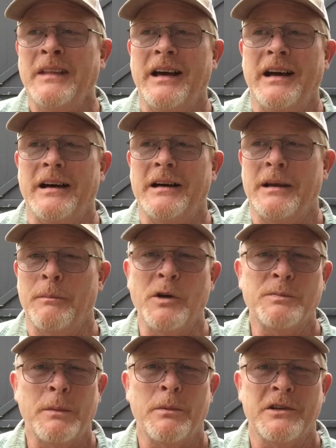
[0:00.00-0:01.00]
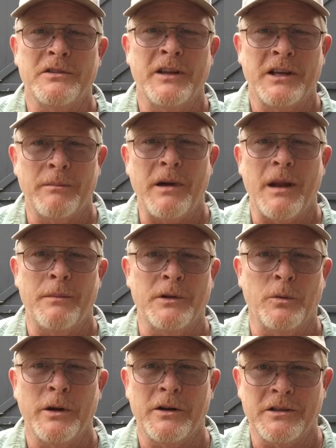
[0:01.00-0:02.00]
And most people just think about them in
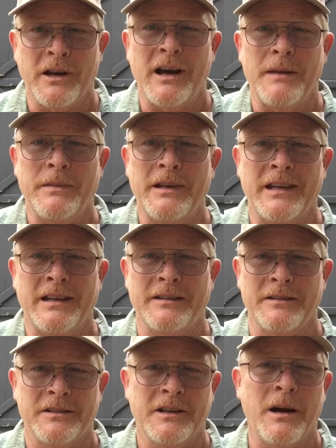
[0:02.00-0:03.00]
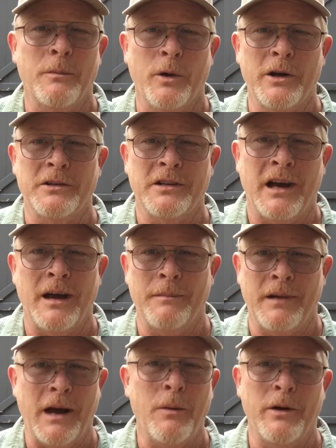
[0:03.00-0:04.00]
the wintertime, and come
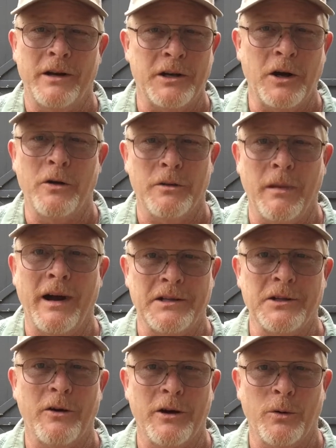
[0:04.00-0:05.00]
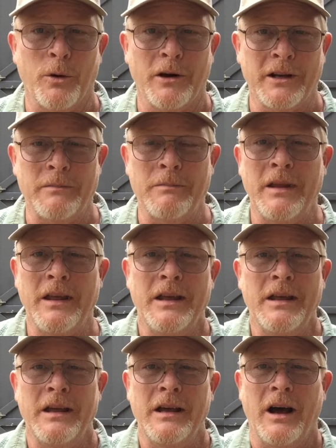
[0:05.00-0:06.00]
wintertime I want to know that mine's already working.
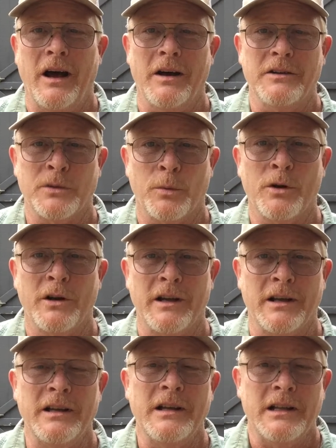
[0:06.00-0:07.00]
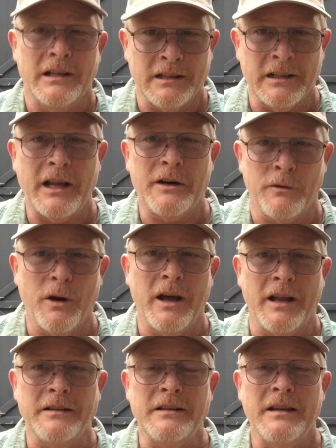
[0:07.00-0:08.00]
So we're going to let it
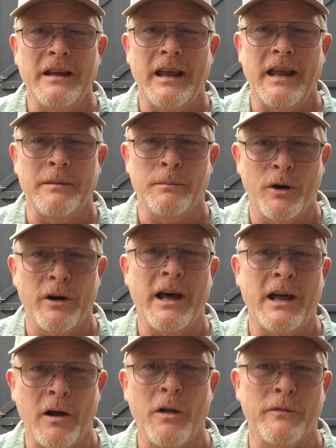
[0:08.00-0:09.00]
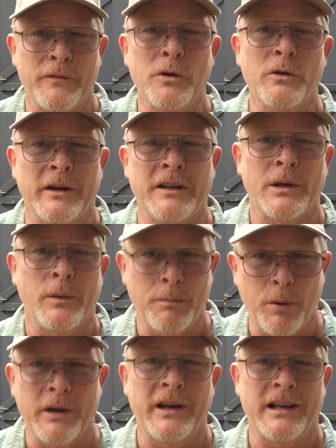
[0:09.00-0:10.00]
run and burn out all the fuel in it that we
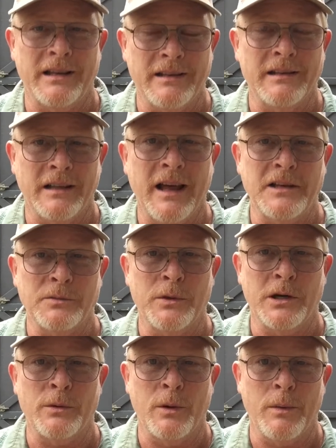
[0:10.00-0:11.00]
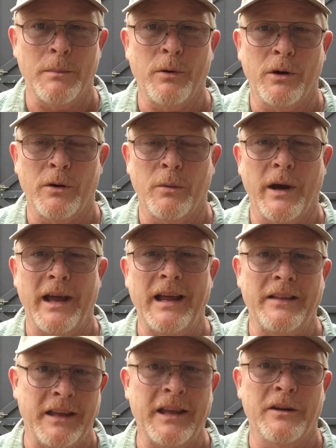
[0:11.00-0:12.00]
put in it last winter when we put it
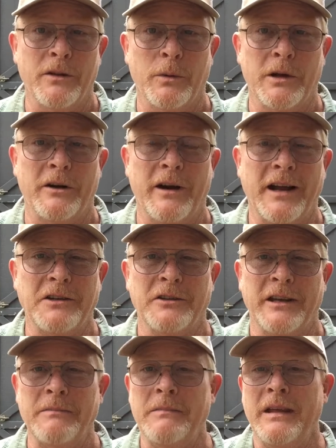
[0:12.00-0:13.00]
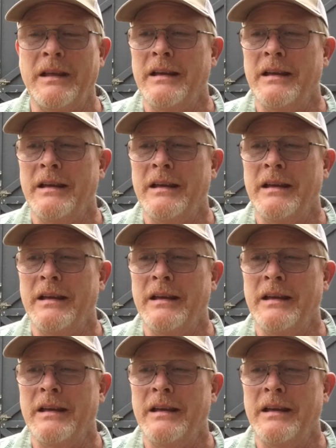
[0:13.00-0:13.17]
away, at the end of the winter actually.